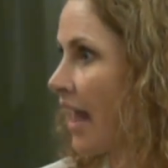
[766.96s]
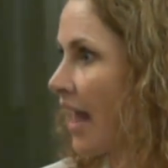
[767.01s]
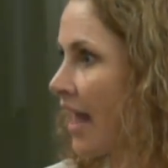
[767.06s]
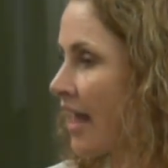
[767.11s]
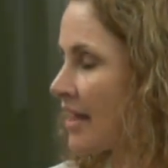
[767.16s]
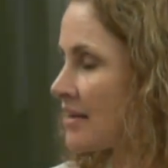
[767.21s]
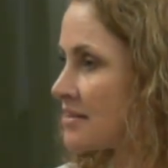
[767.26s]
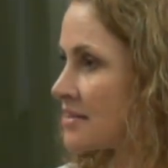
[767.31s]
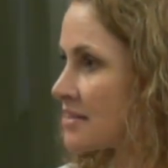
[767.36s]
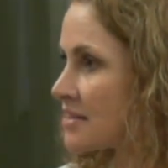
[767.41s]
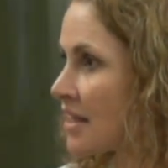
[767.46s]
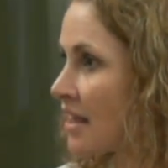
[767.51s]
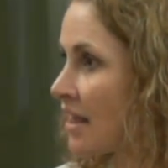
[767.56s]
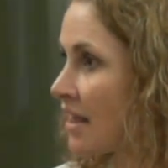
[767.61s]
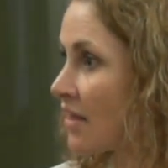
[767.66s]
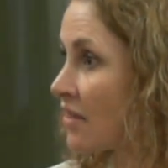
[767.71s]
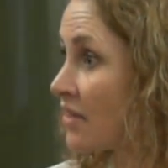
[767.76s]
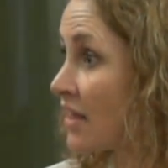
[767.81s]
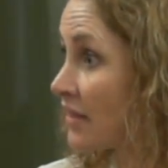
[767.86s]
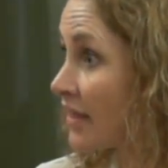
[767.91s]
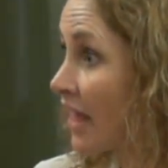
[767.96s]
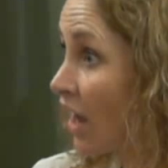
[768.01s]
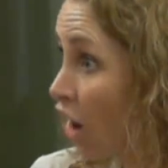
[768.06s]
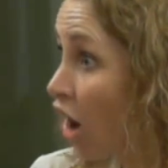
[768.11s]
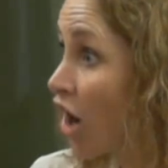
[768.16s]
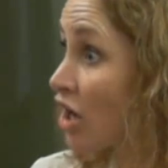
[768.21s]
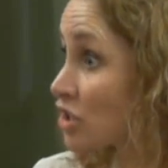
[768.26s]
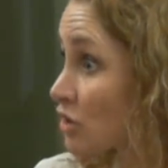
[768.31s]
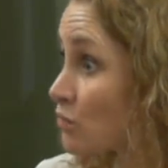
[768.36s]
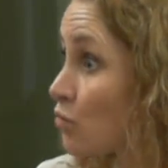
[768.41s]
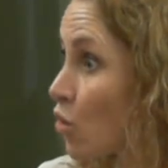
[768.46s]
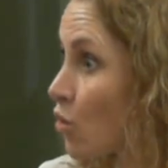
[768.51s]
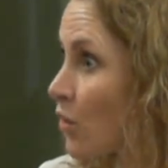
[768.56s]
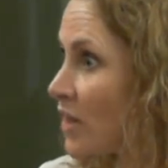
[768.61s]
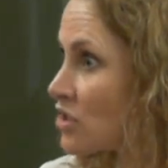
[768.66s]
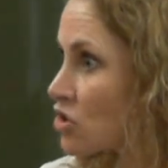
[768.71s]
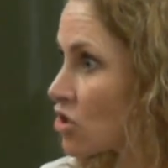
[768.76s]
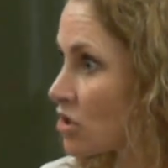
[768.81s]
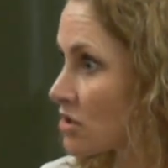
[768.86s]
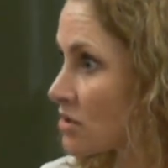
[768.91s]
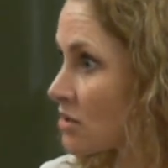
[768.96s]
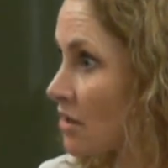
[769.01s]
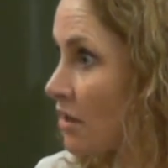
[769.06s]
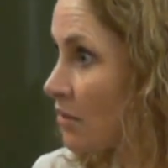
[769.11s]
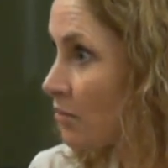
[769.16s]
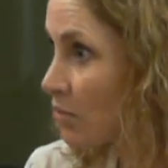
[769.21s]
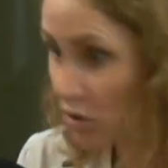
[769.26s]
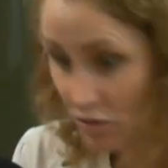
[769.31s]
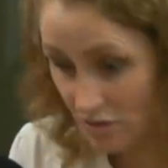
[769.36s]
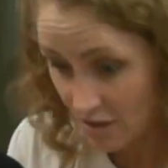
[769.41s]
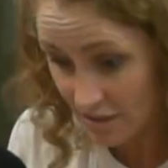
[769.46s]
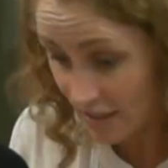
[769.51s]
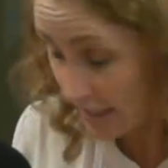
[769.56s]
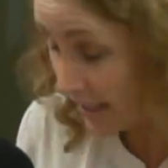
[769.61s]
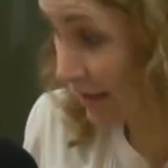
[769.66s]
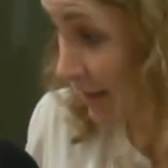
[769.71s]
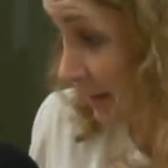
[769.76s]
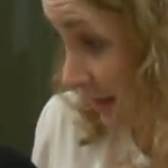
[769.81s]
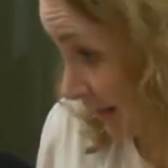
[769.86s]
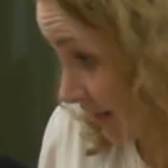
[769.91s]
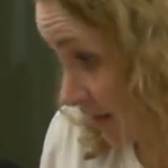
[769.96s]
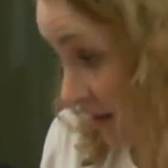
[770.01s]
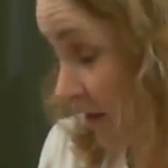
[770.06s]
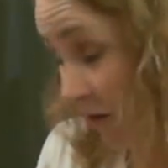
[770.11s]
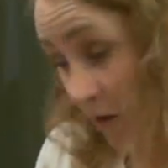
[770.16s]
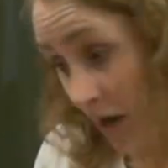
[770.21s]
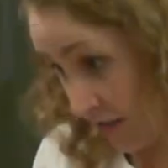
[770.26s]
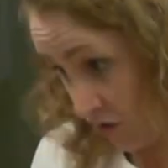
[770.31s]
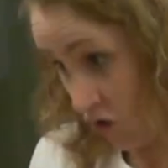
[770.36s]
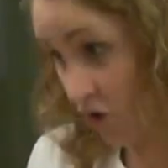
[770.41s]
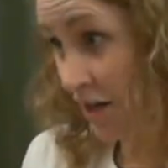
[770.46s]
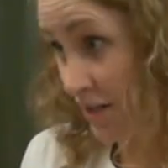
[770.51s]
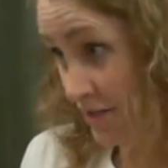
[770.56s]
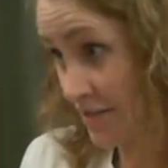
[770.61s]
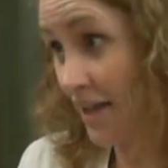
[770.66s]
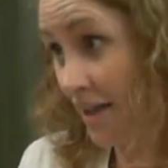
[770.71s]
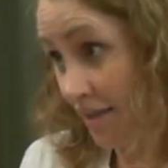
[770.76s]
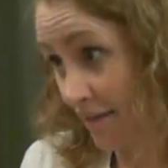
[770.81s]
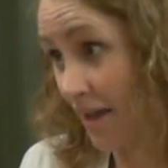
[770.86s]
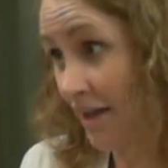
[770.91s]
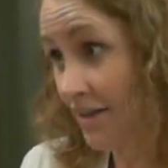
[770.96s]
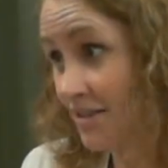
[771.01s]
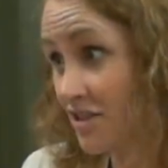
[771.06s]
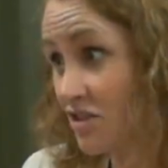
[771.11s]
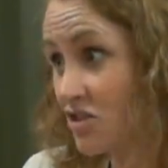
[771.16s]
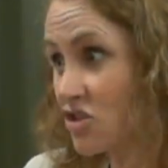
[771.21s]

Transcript: And then they ask more questions because it's clear that I don't understand that.